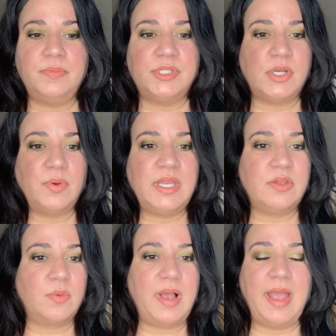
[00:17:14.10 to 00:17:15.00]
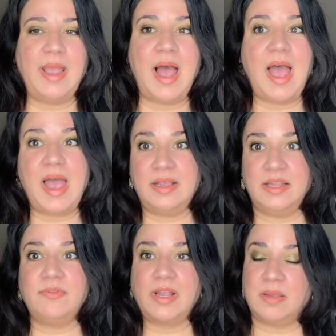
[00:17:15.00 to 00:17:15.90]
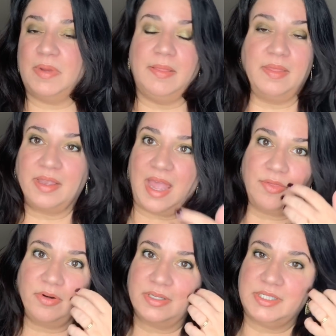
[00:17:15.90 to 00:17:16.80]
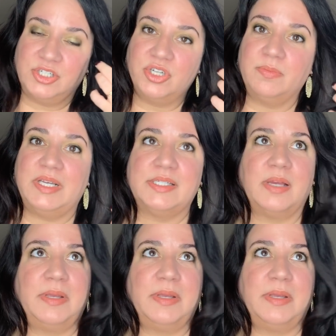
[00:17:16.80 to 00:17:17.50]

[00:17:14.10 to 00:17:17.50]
So either way, I highly recommend the Catherine extension piece.